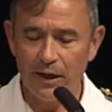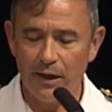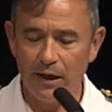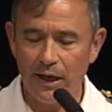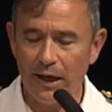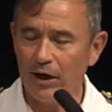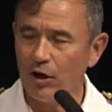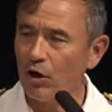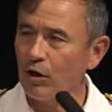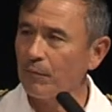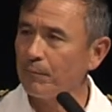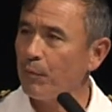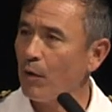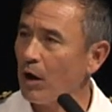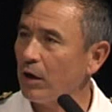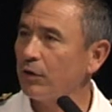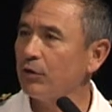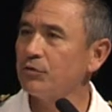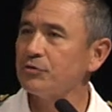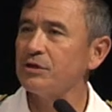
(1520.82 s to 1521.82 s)
and our
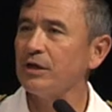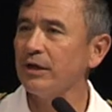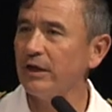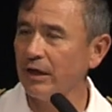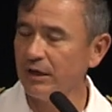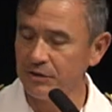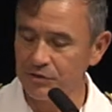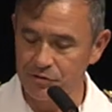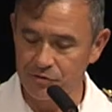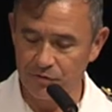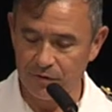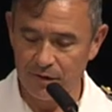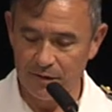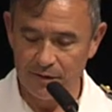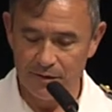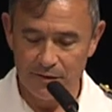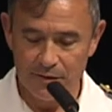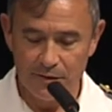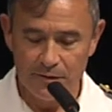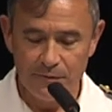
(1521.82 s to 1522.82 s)
partners in industry
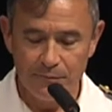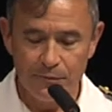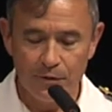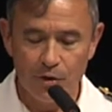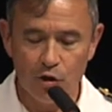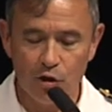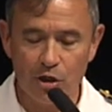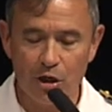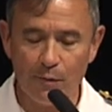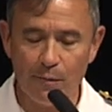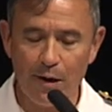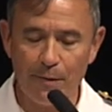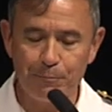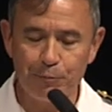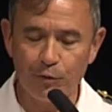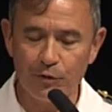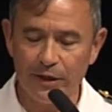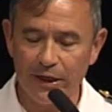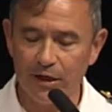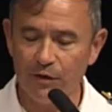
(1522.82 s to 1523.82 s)
who come up
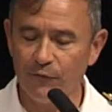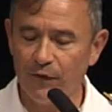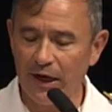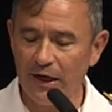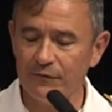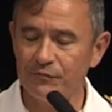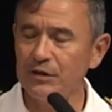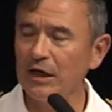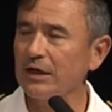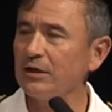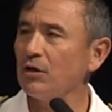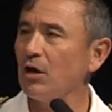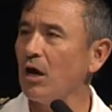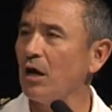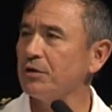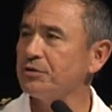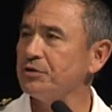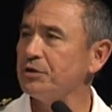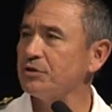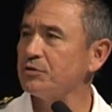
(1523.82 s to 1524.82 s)
with innovative
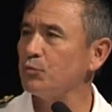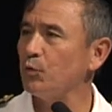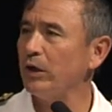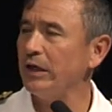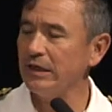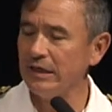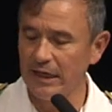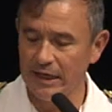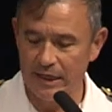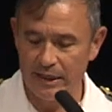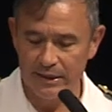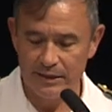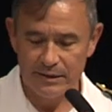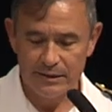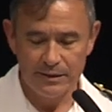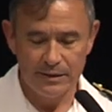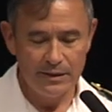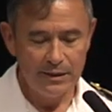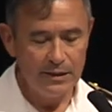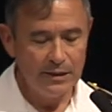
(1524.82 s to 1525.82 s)
technologies we need
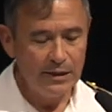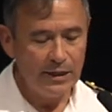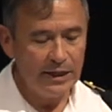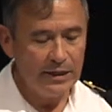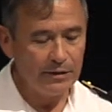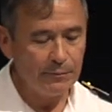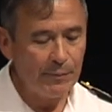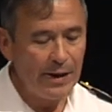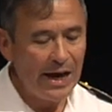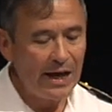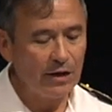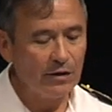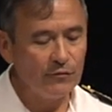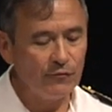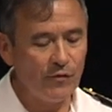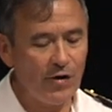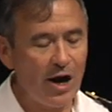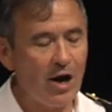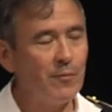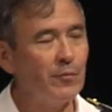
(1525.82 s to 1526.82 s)
in the battle
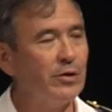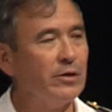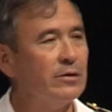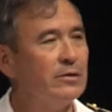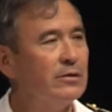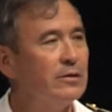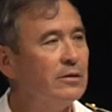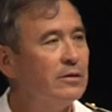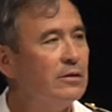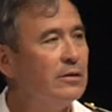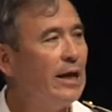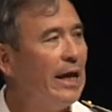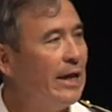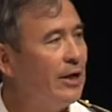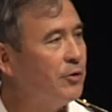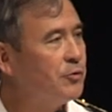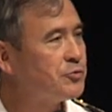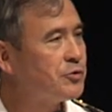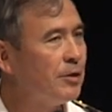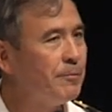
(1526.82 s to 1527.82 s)
environment,
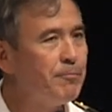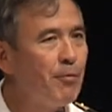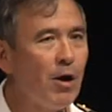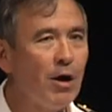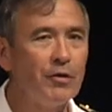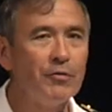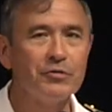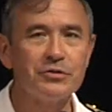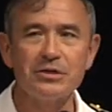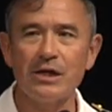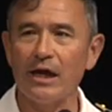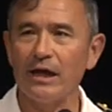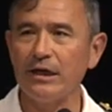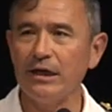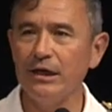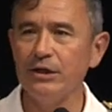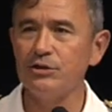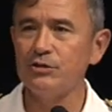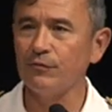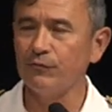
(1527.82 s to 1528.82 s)
industry partners like
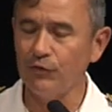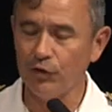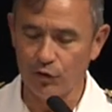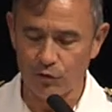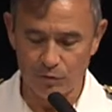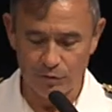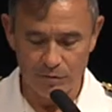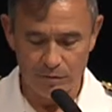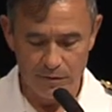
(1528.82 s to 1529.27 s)
each of you.